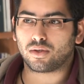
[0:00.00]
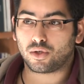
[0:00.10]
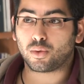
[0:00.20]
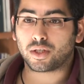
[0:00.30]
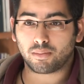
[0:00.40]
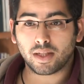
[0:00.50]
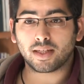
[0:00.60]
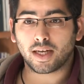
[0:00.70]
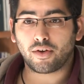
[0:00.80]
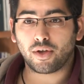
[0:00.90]
Jewish
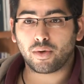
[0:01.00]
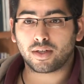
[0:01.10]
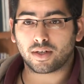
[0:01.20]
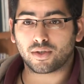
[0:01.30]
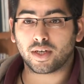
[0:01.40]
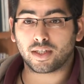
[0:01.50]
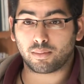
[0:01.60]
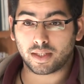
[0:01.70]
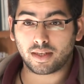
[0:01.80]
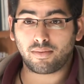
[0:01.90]
military units are trained
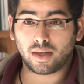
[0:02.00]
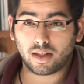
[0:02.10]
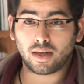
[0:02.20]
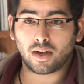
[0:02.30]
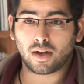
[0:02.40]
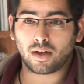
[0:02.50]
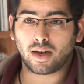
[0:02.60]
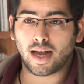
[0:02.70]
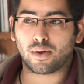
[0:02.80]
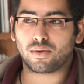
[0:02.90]
specifically on
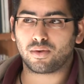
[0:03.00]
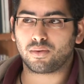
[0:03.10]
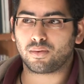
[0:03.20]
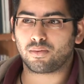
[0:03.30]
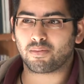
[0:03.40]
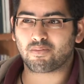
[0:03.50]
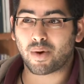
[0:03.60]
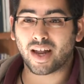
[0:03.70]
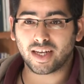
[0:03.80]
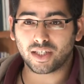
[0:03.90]
how to
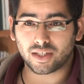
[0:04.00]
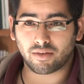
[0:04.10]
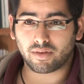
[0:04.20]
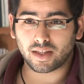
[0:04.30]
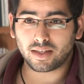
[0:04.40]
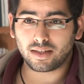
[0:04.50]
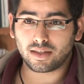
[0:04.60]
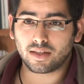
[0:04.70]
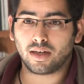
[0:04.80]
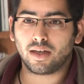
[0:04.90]
punish a village,